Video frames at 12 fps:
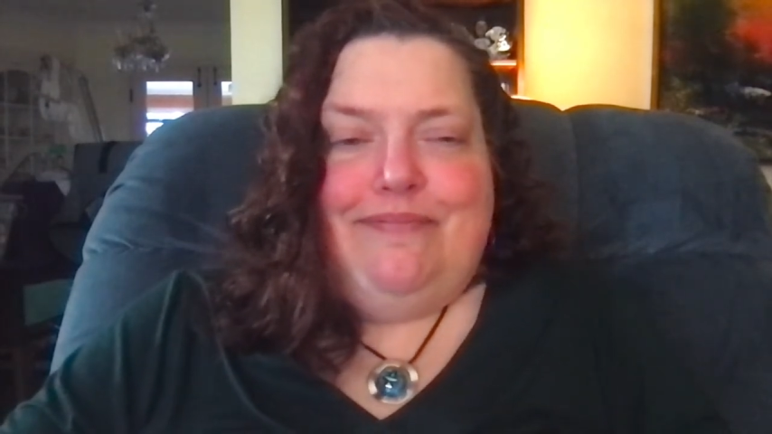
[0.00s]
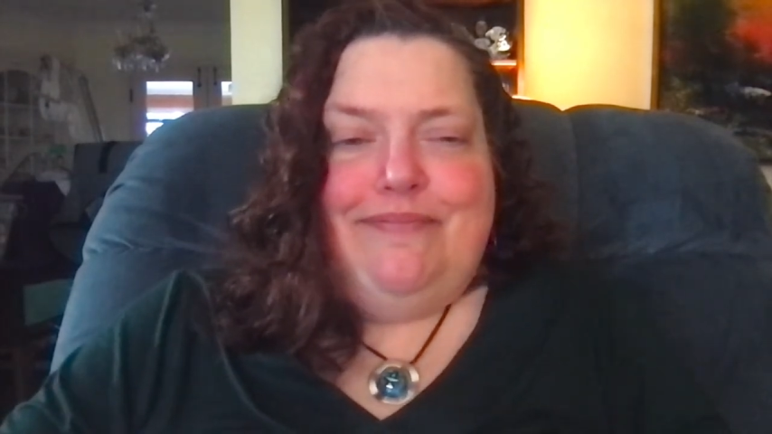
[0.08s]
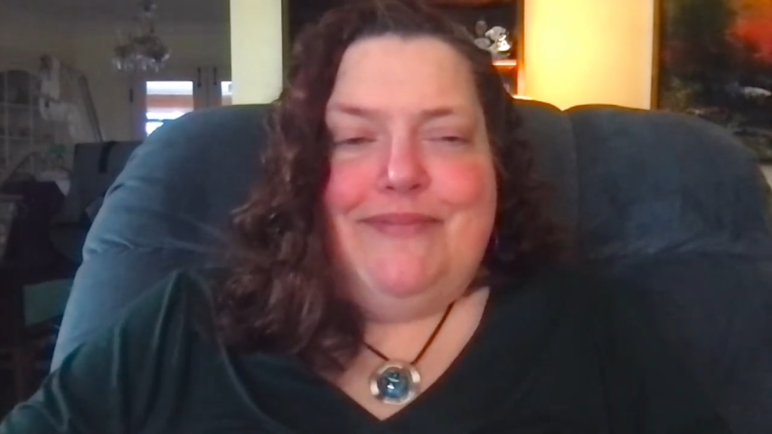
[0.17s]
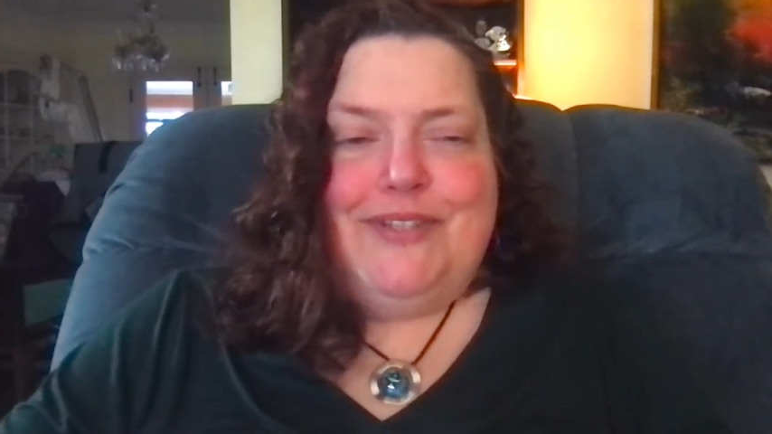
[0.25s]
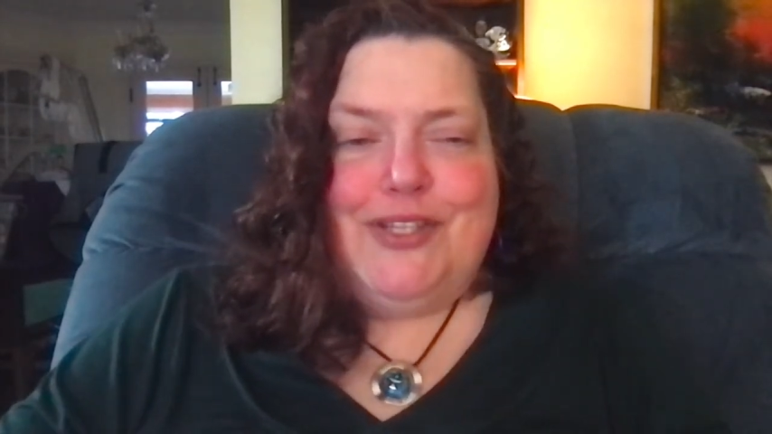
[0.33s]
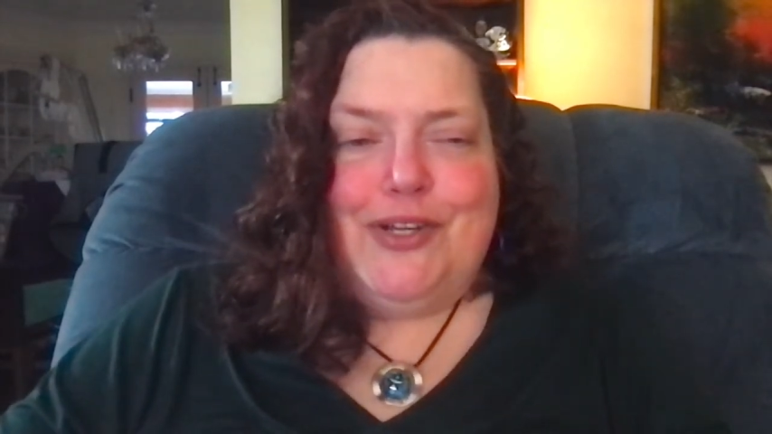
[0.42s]

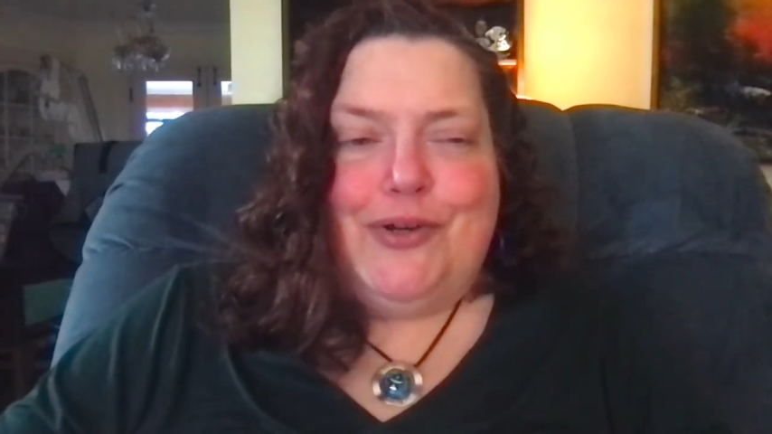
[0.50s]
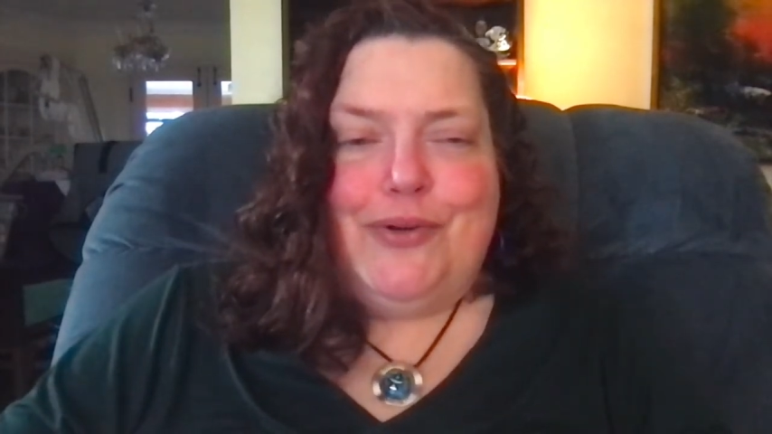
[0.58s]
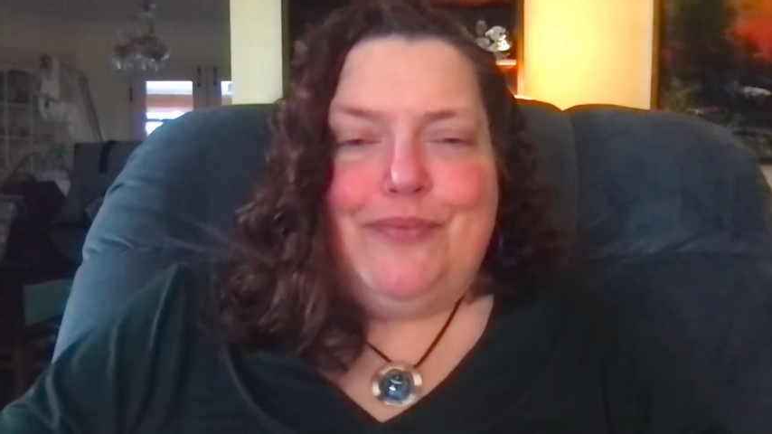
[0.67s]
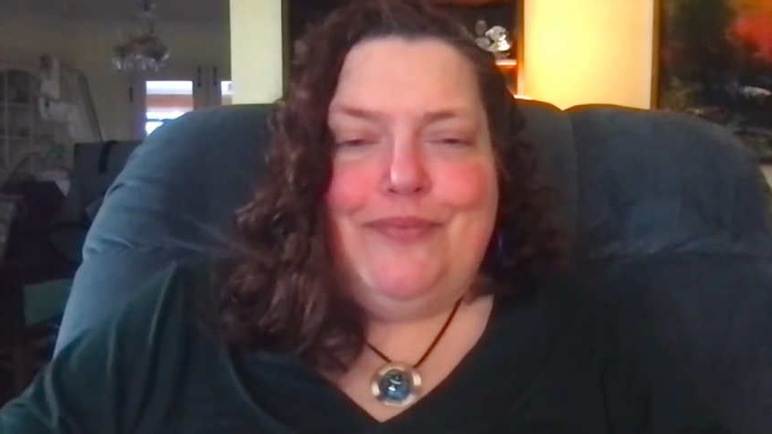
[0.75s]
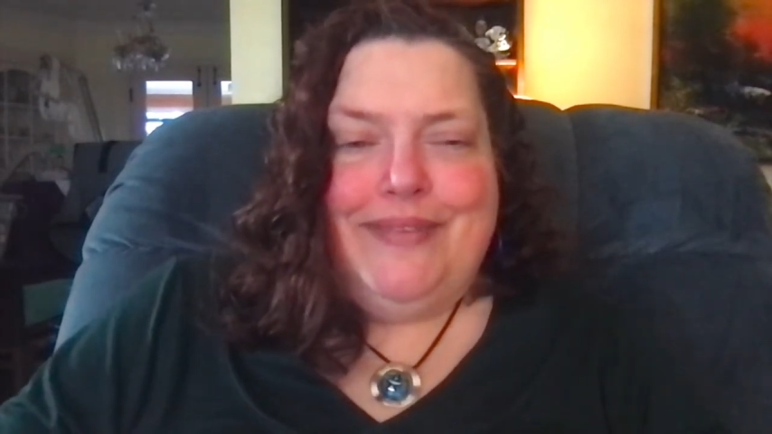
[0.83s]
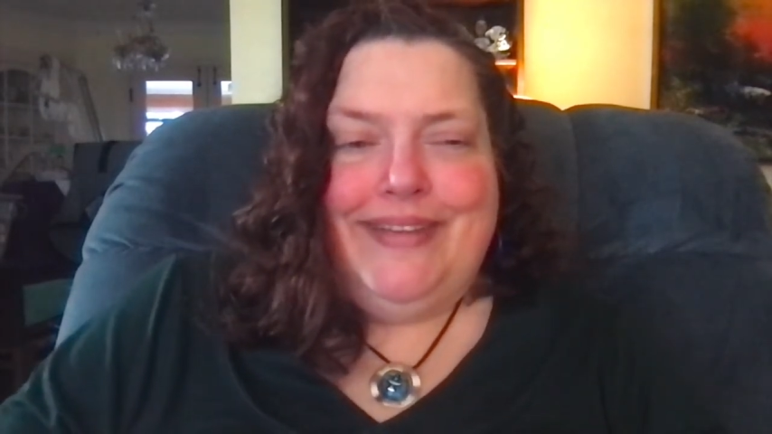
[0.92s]

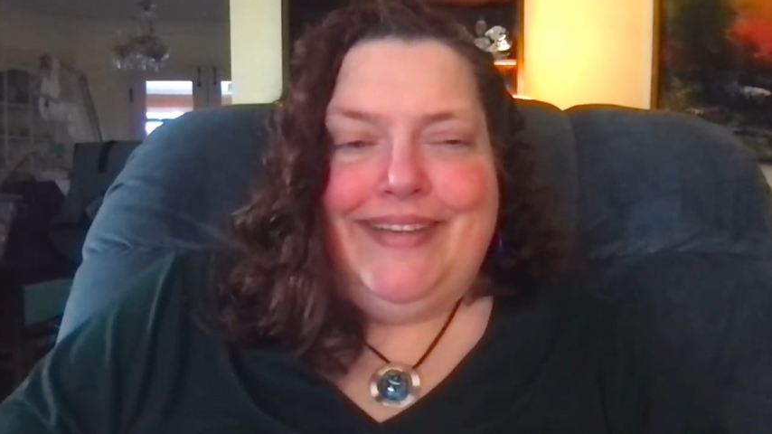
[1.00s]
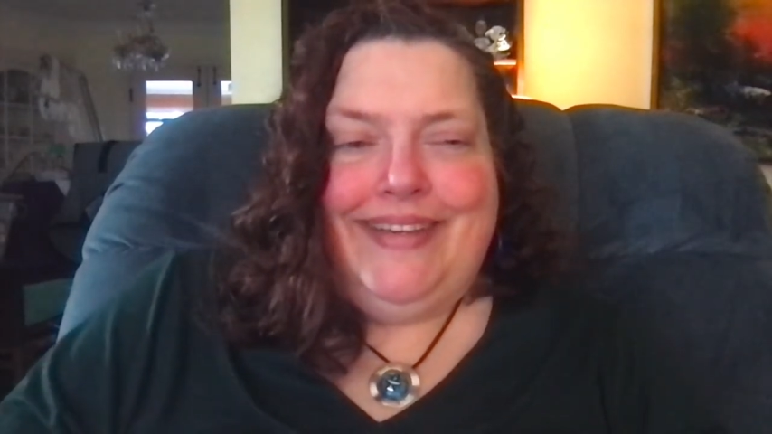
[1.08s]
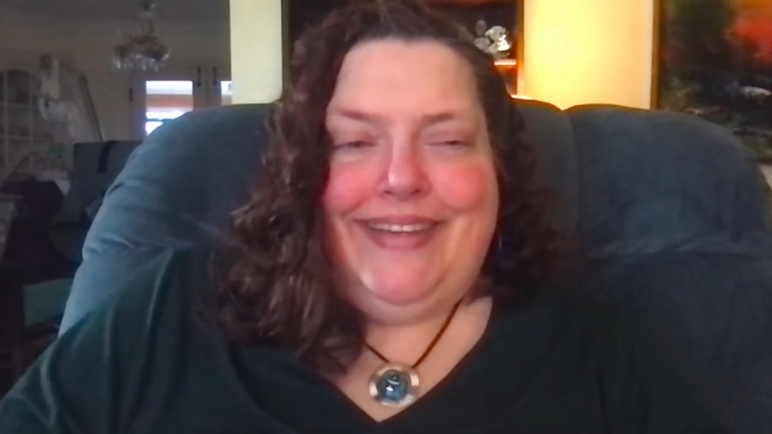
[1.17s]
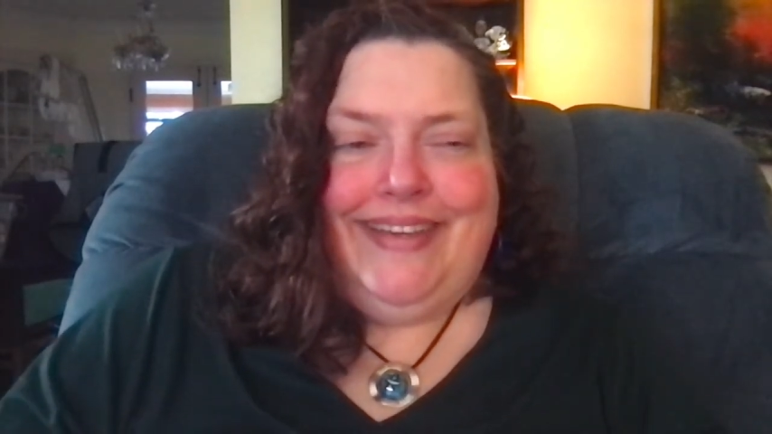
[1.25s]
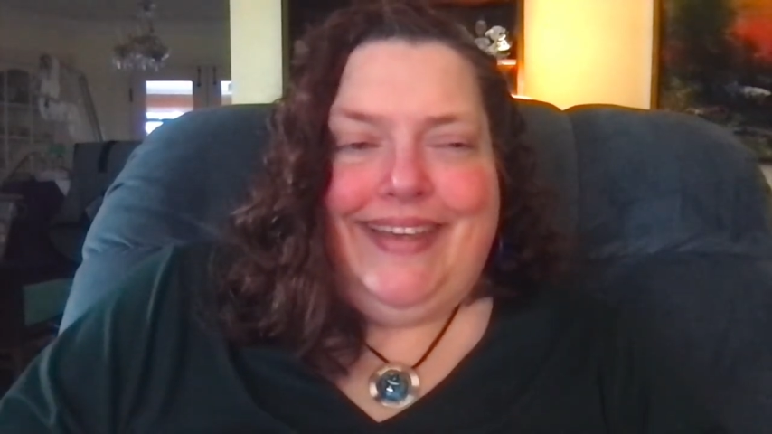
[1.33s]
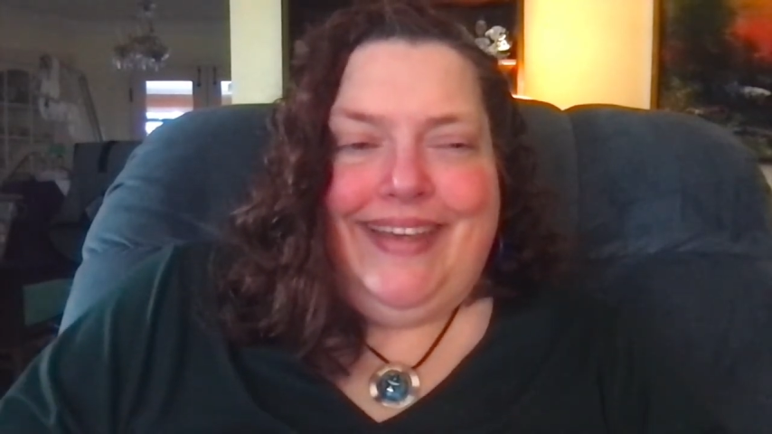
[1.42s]
So
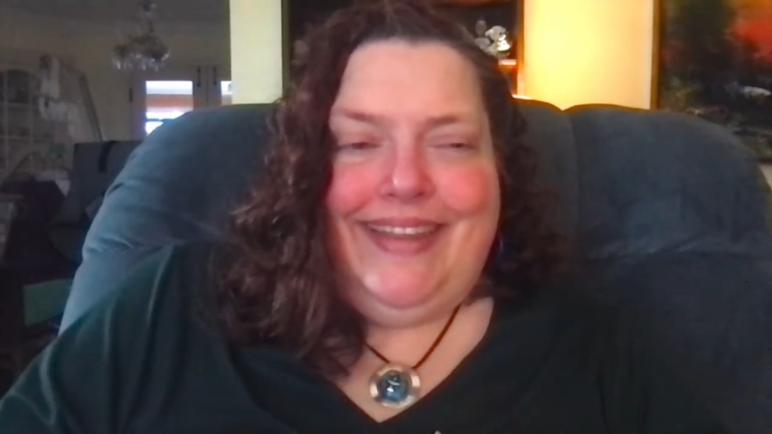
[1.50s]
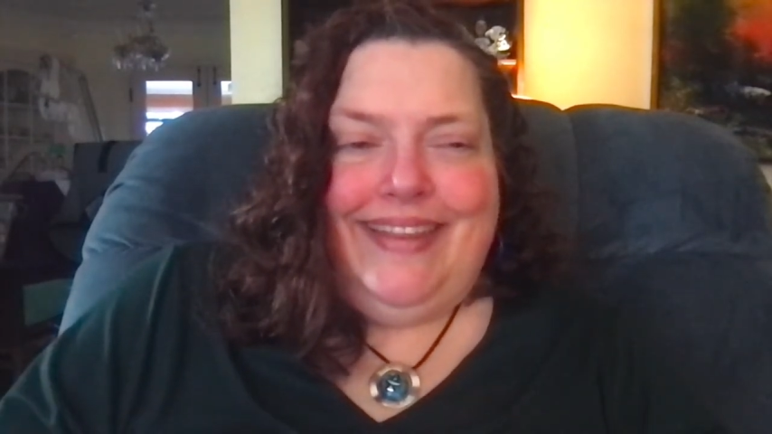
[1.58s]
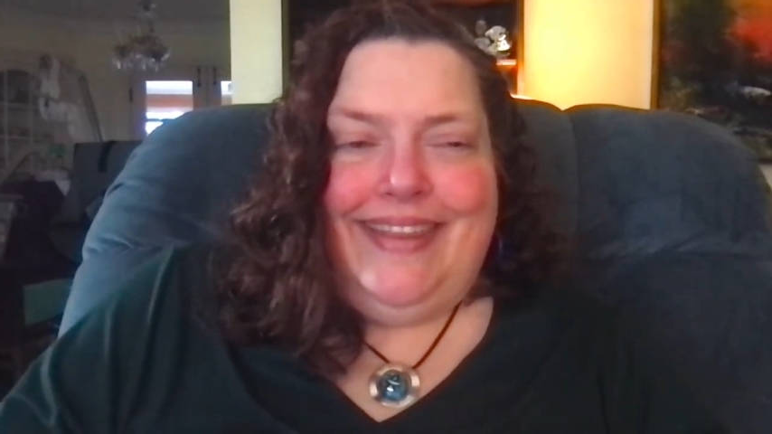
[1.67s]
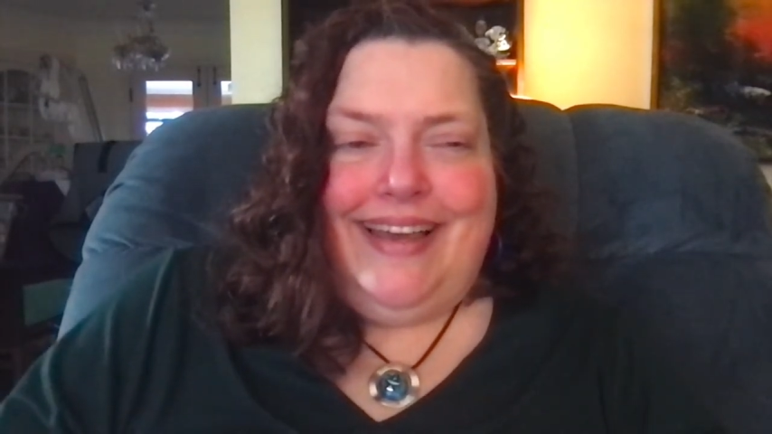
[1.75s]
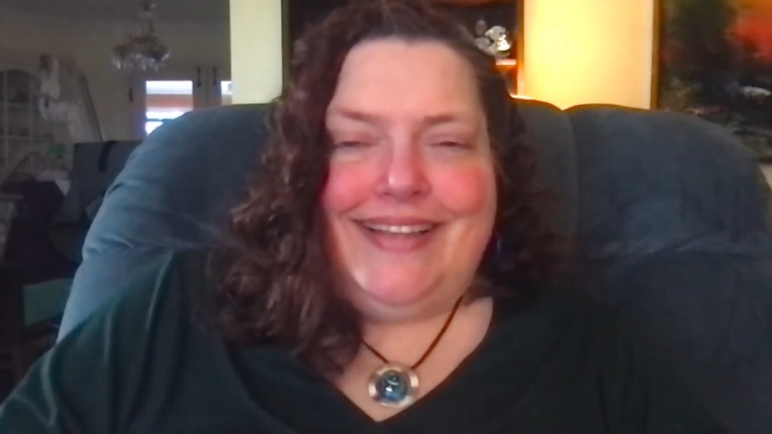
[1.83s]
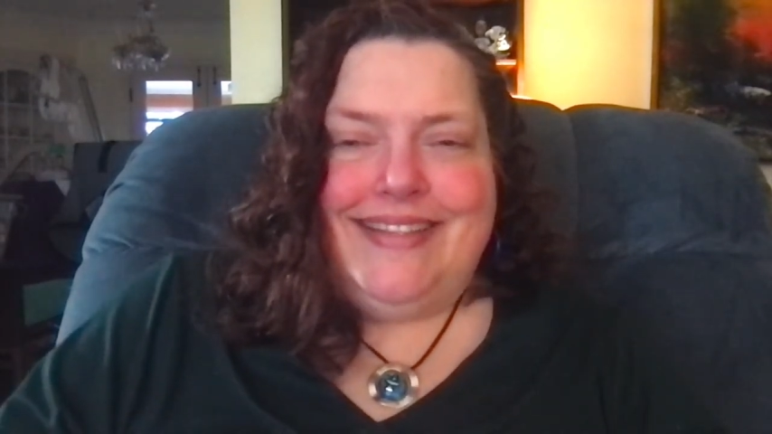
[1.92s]

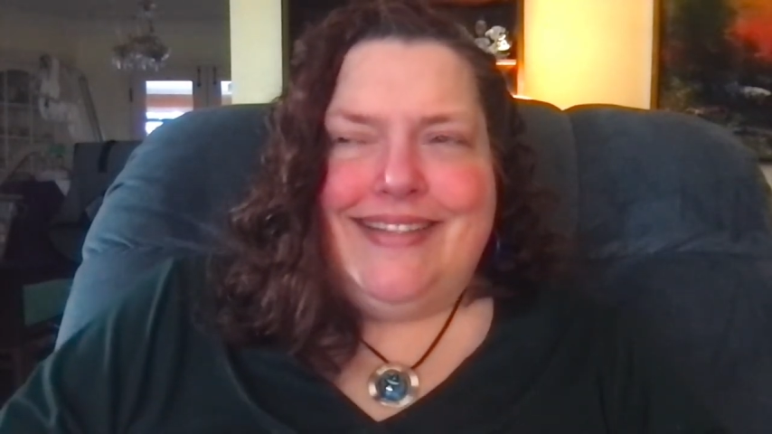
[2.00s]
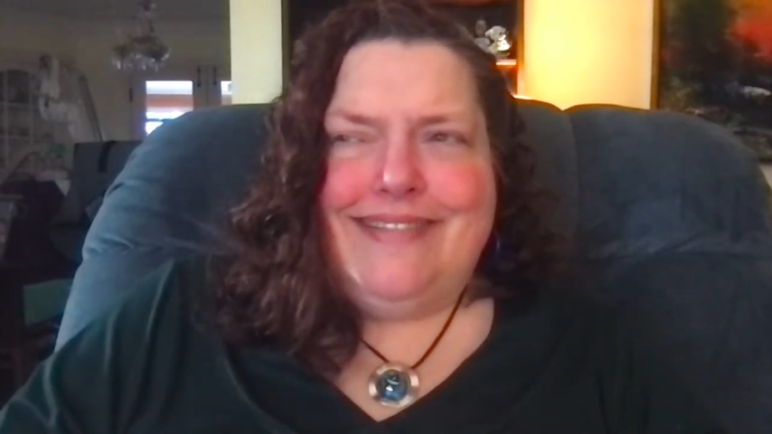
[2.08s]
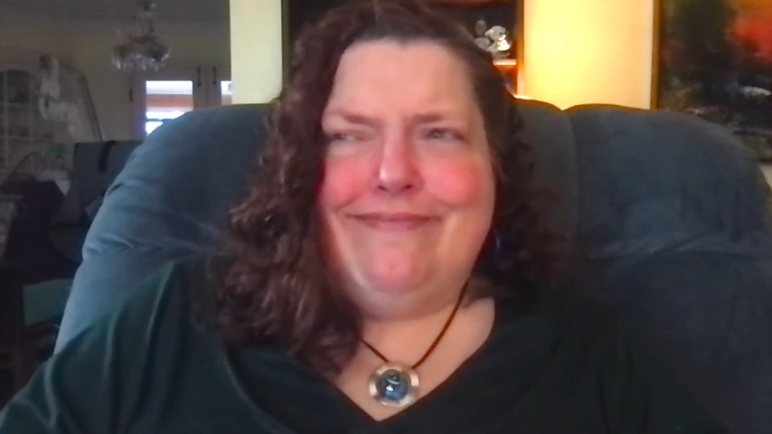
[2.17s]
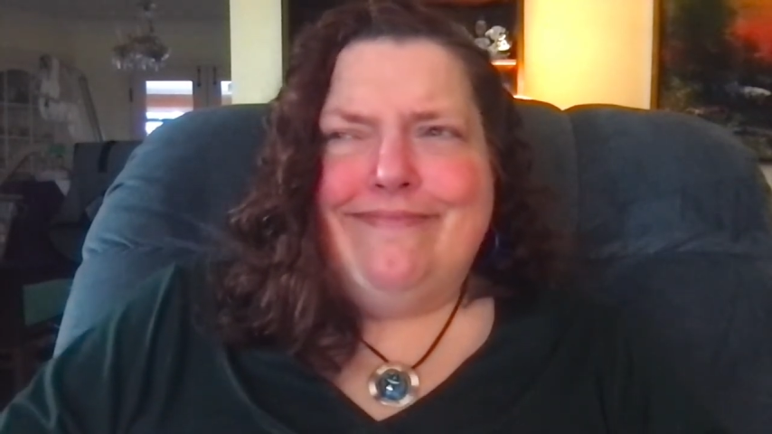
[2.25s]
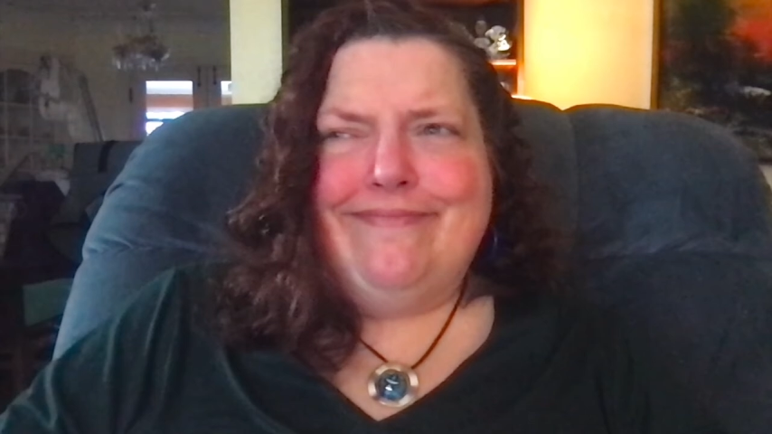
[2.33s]
that's,